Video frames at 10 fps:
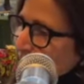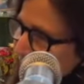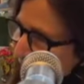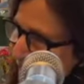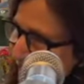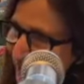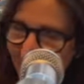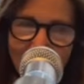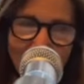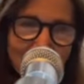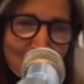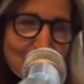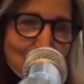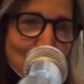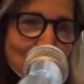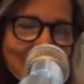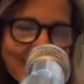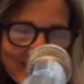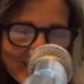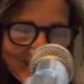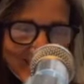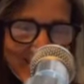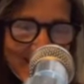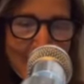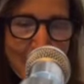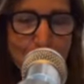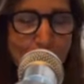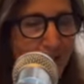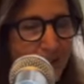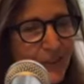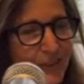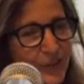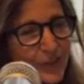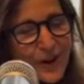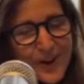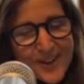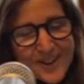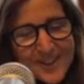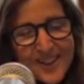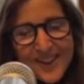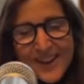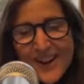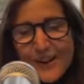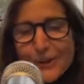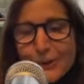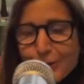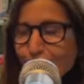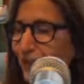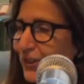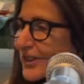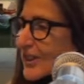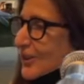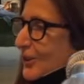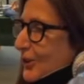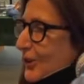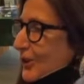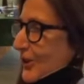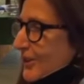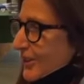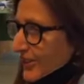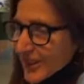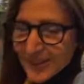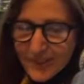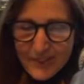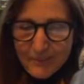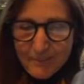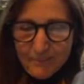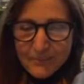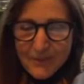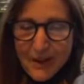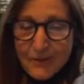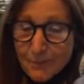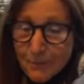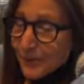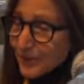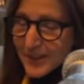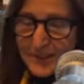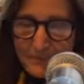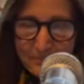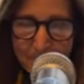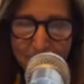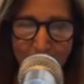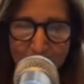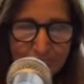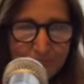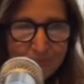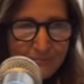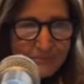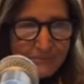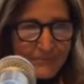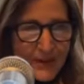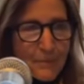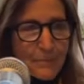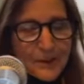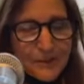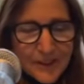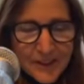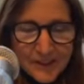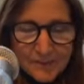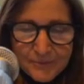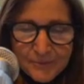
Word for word: Thursday, January 6th, marked the start of the Christian liturgical season of Epiphany. Epiphany,